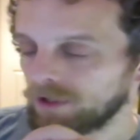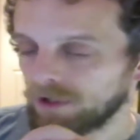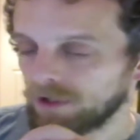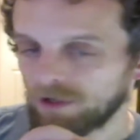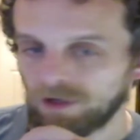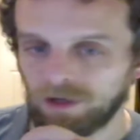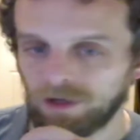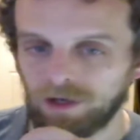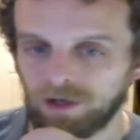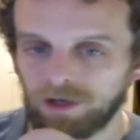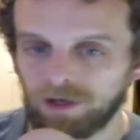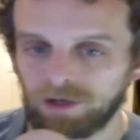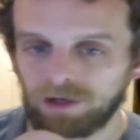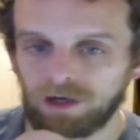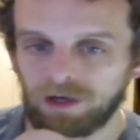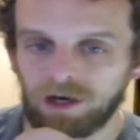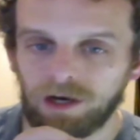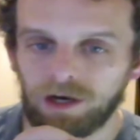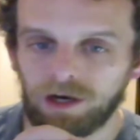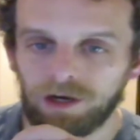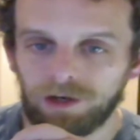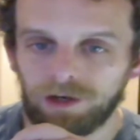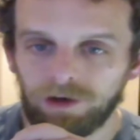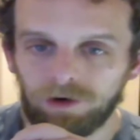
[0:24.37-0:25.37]
and
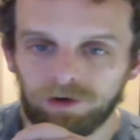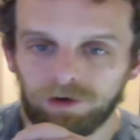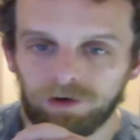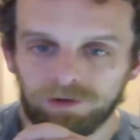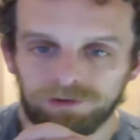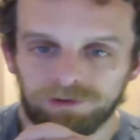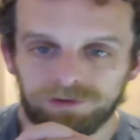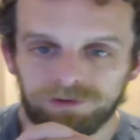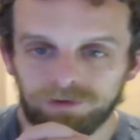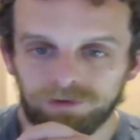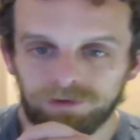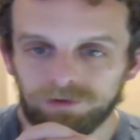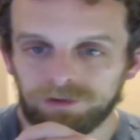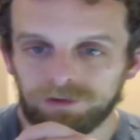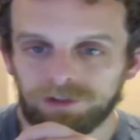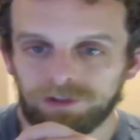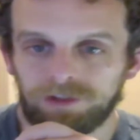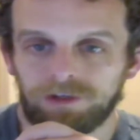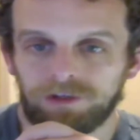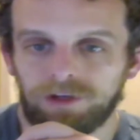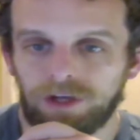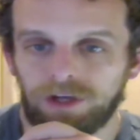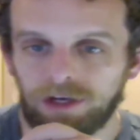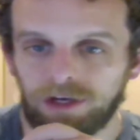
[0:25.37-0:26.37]
I also
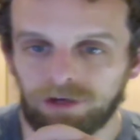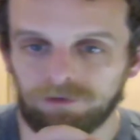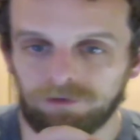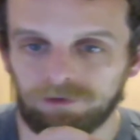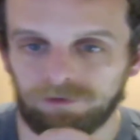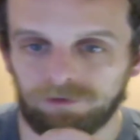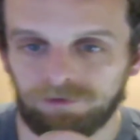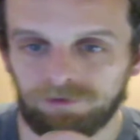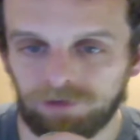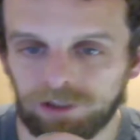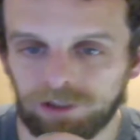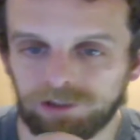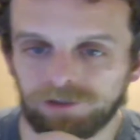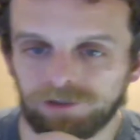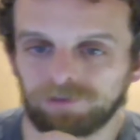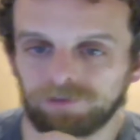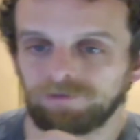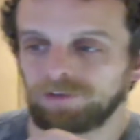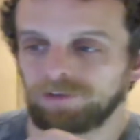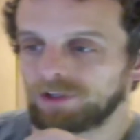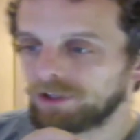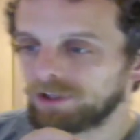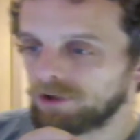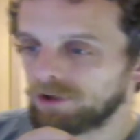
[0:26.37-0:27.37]
did a refresher
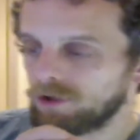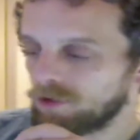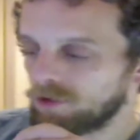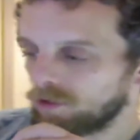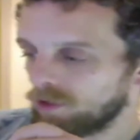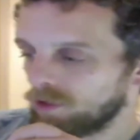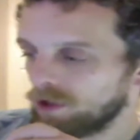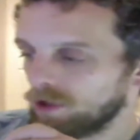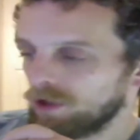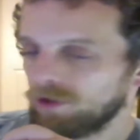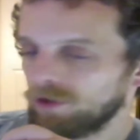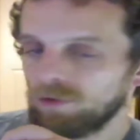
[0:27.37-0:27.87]
video